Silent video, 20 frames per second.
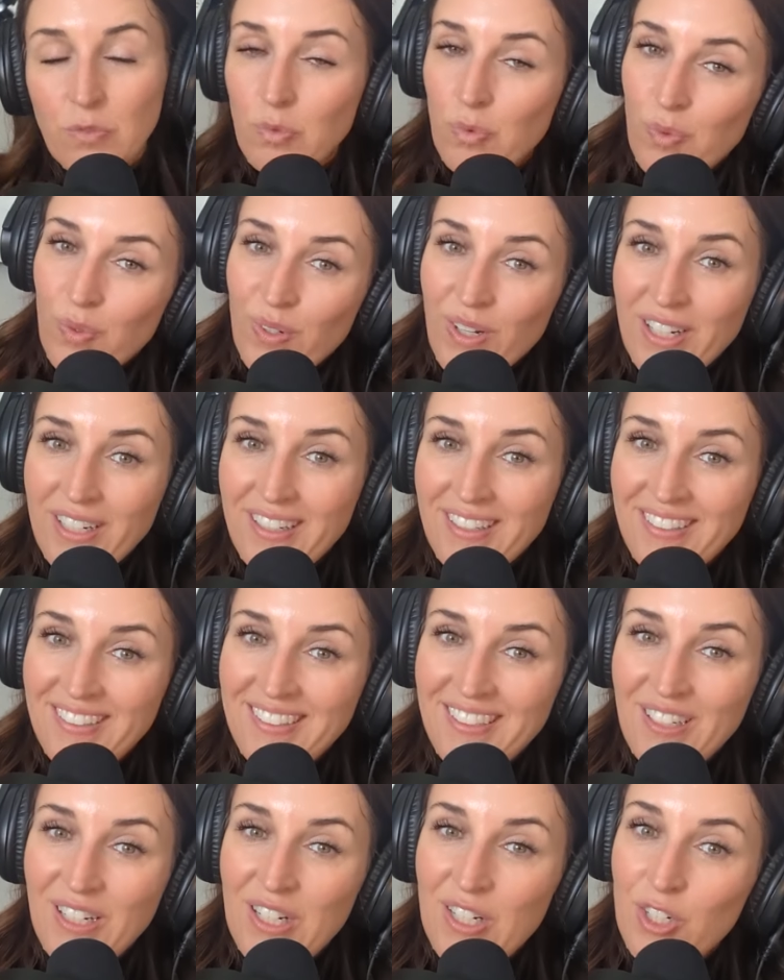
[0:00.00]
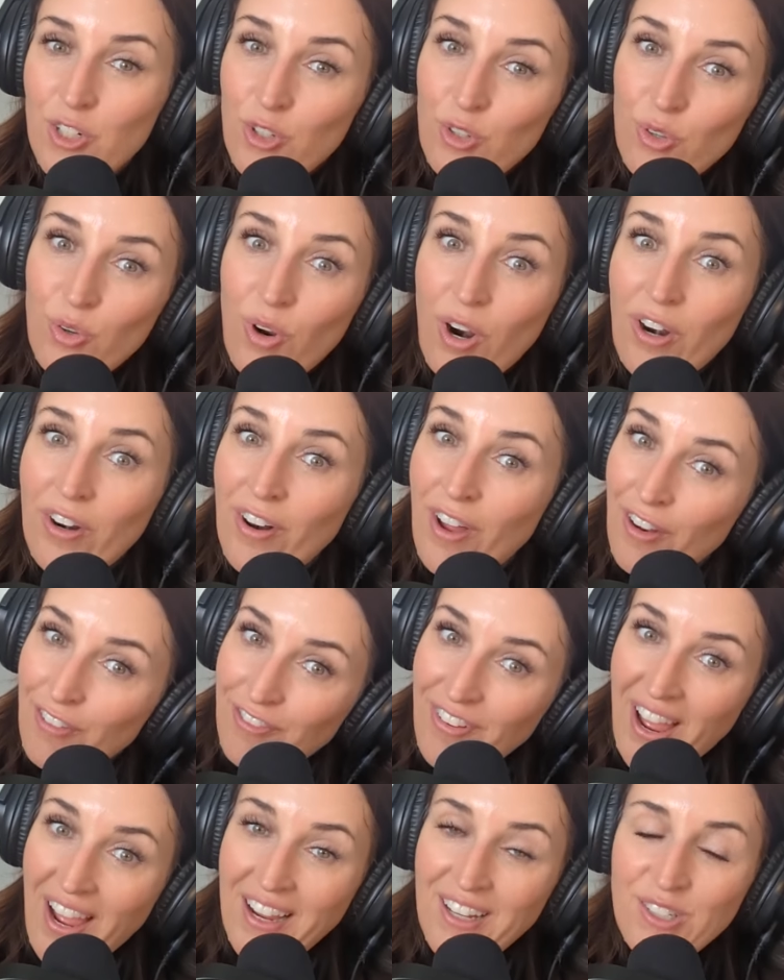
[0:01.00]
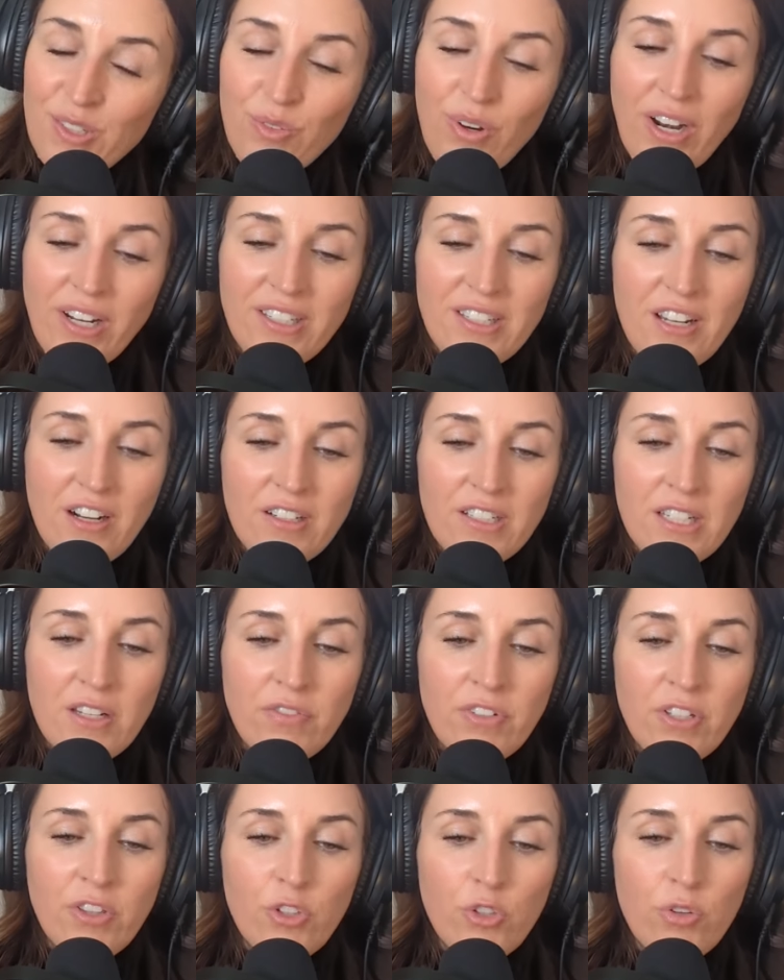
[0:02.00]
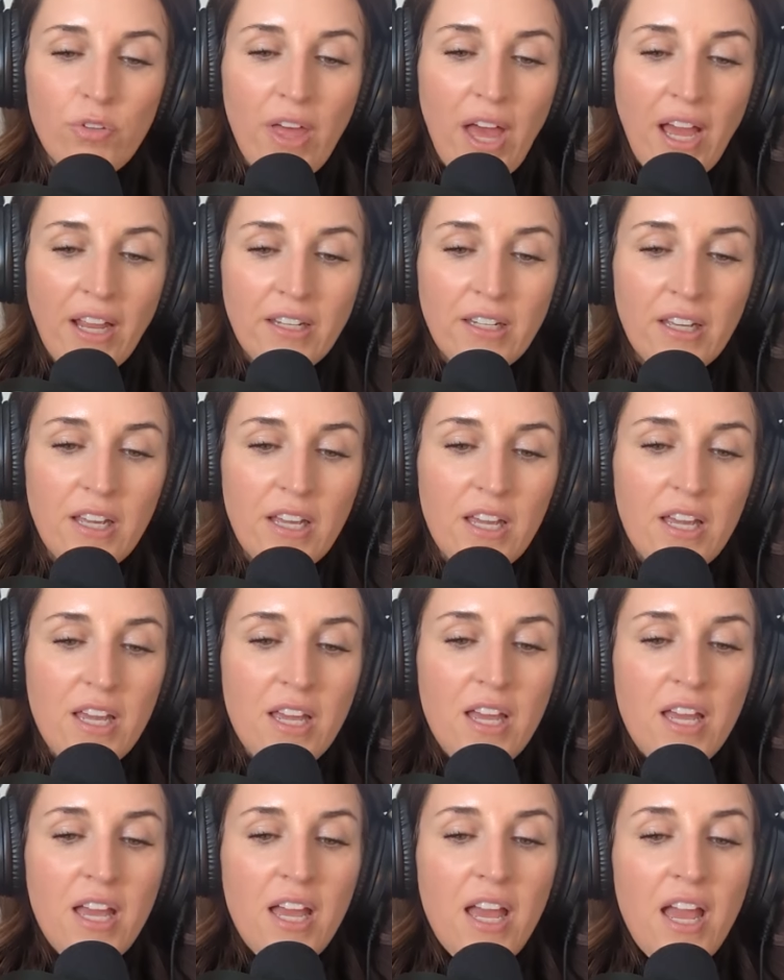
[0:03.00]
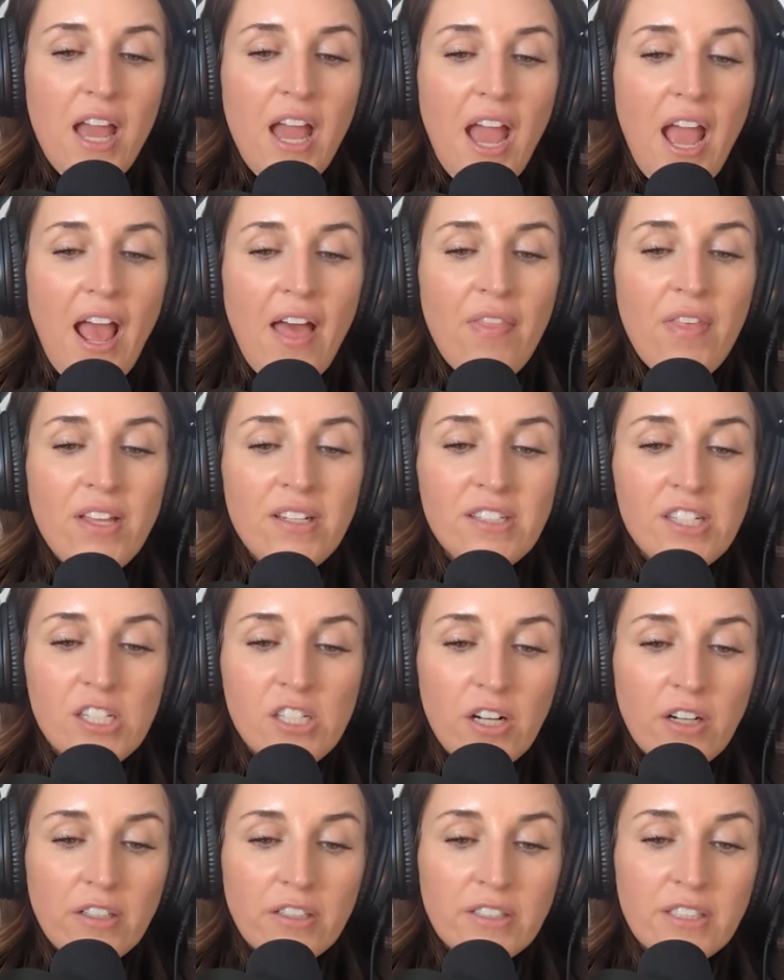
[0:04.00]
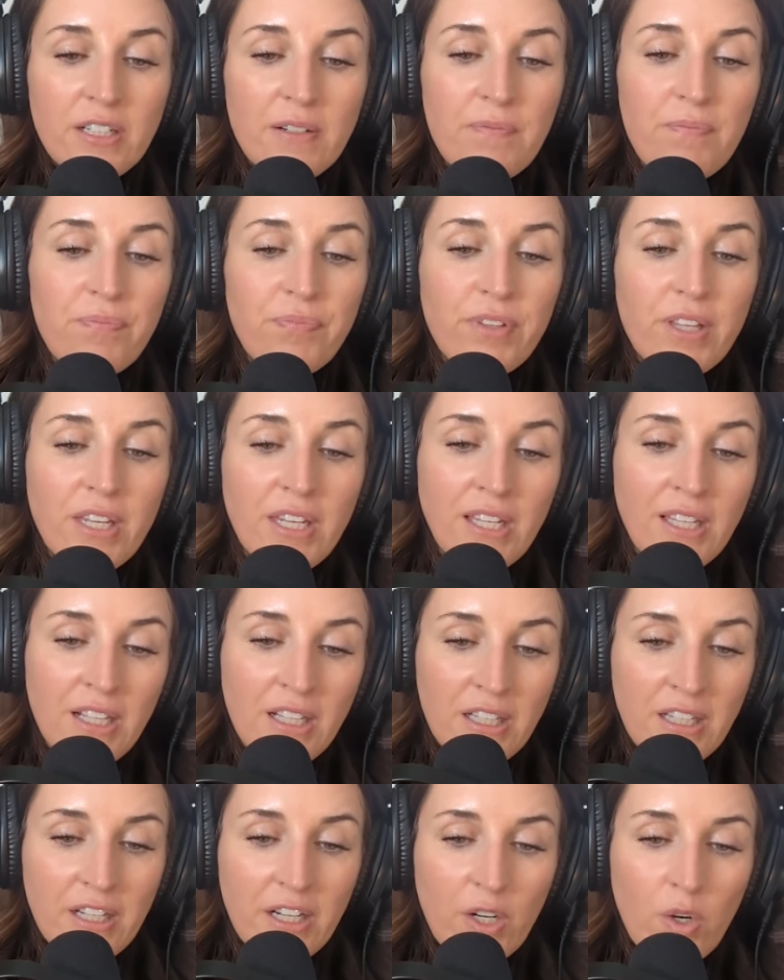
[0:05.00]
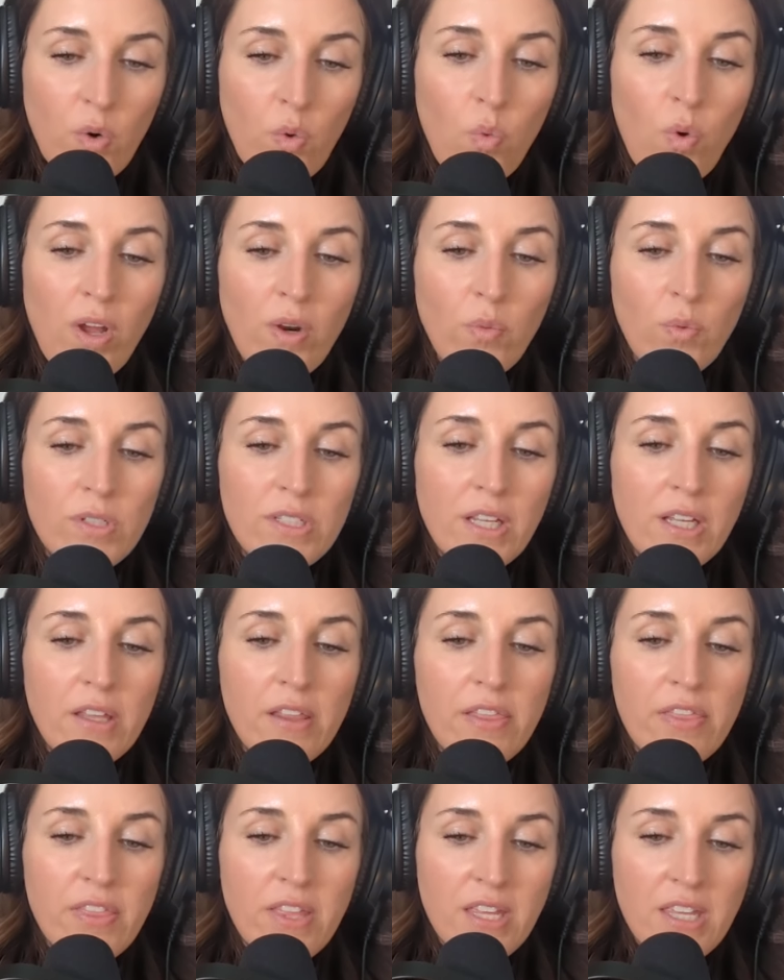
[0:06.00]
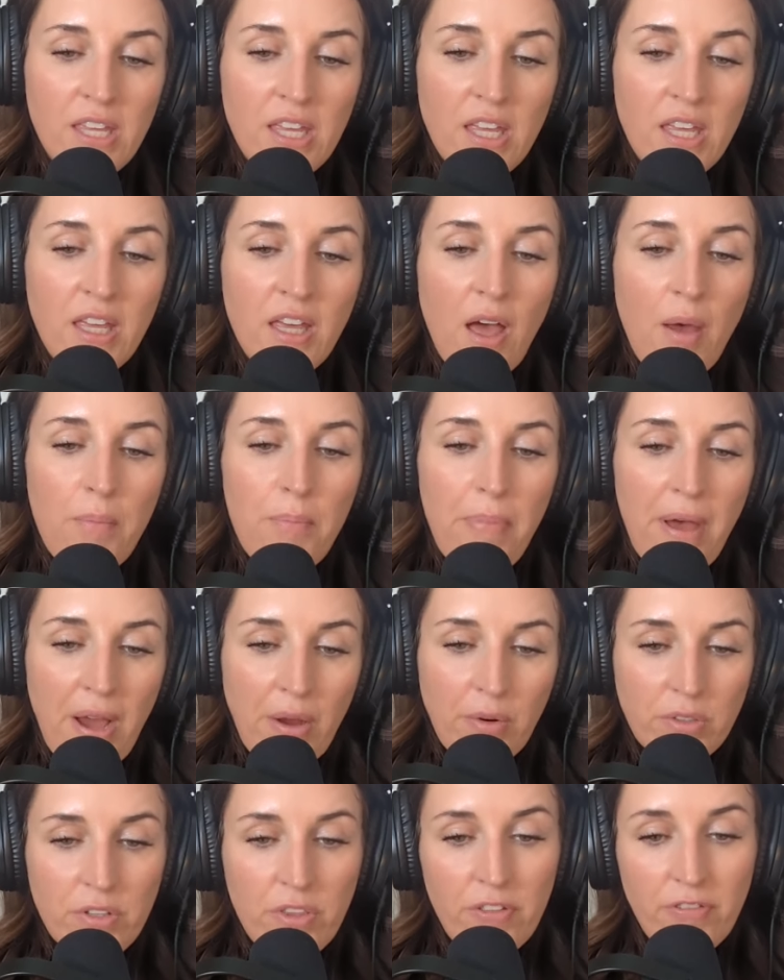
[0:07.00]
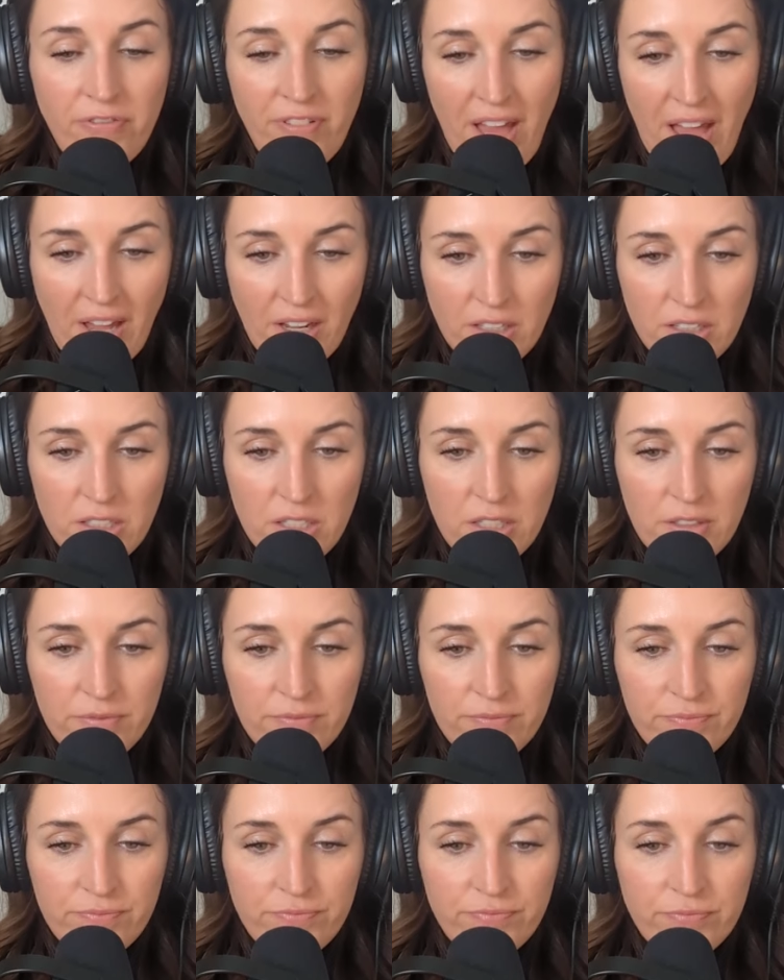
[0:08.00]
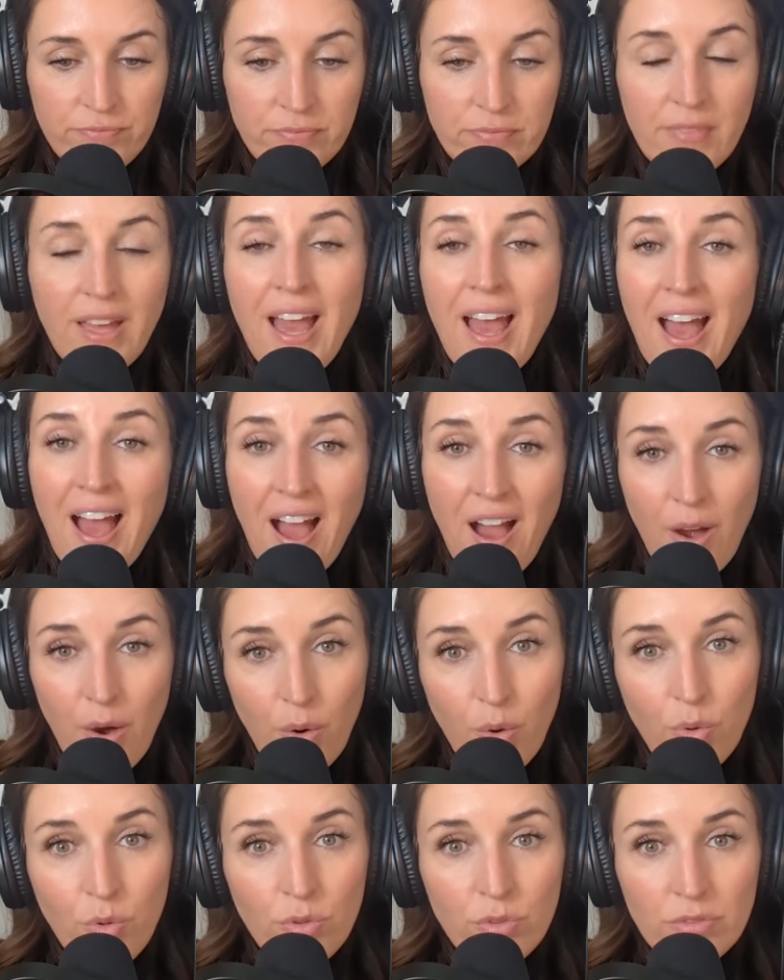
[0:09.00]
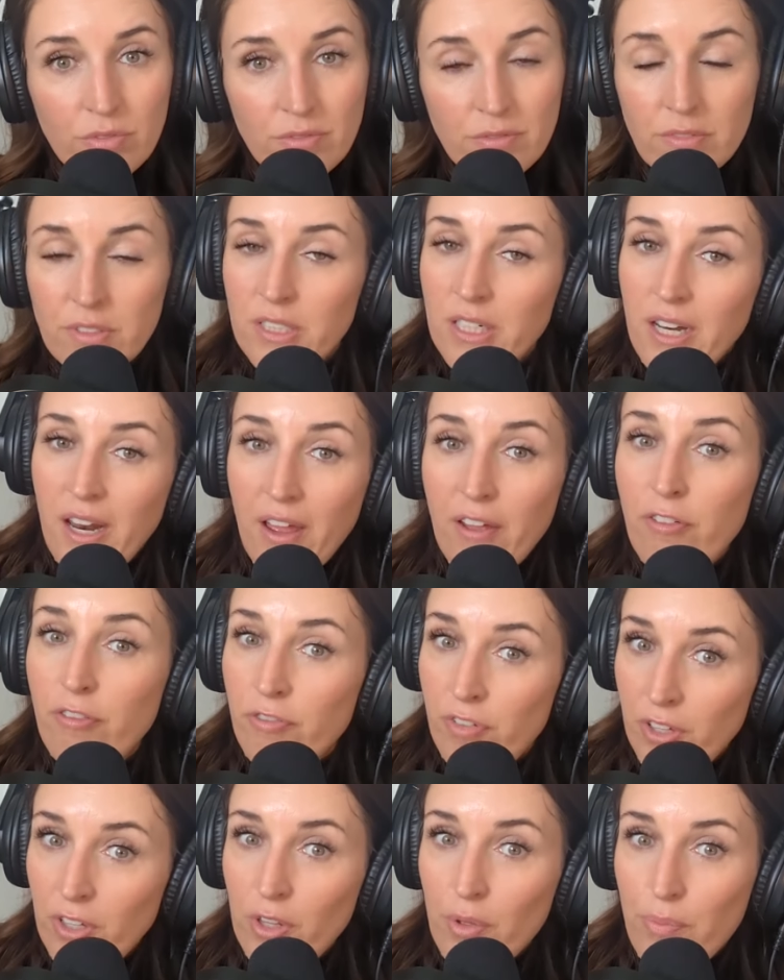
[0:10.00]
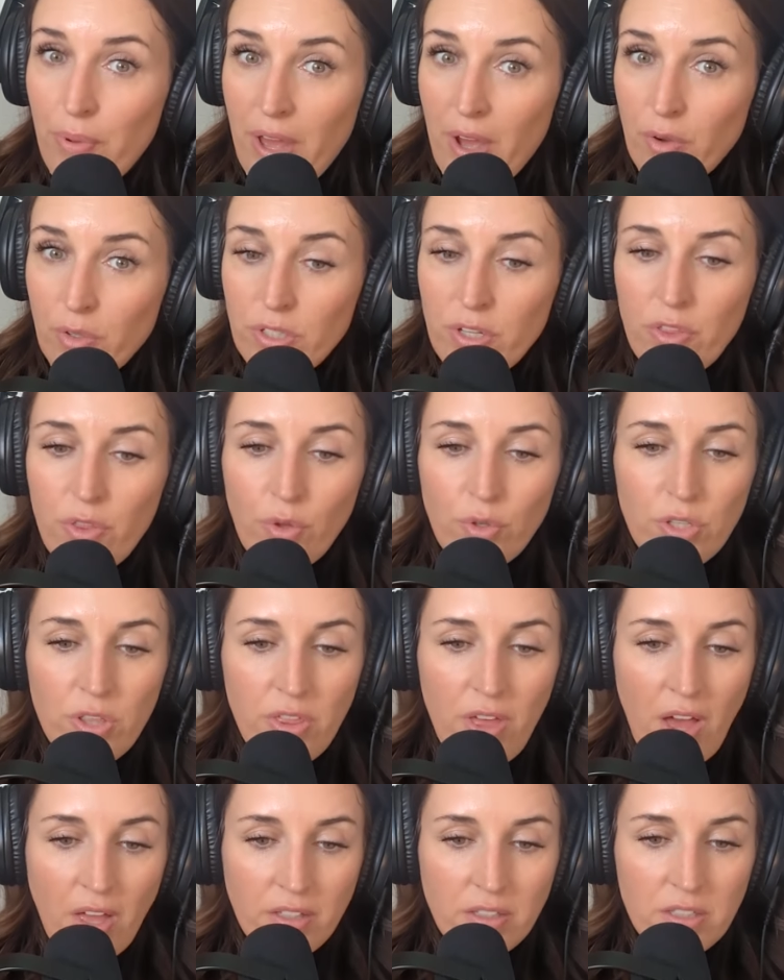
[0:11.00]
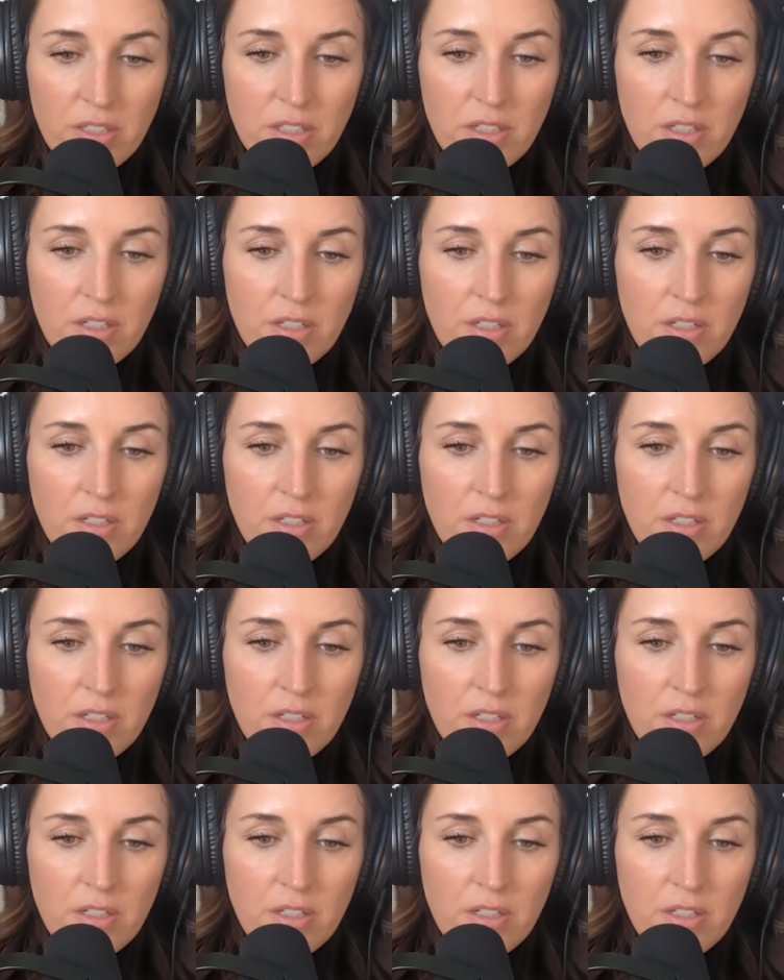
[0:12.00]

What do are not facts, right? Start sifting through that. And then start getting clear, what was I thinking about the facts? How did I feel about those thoughts?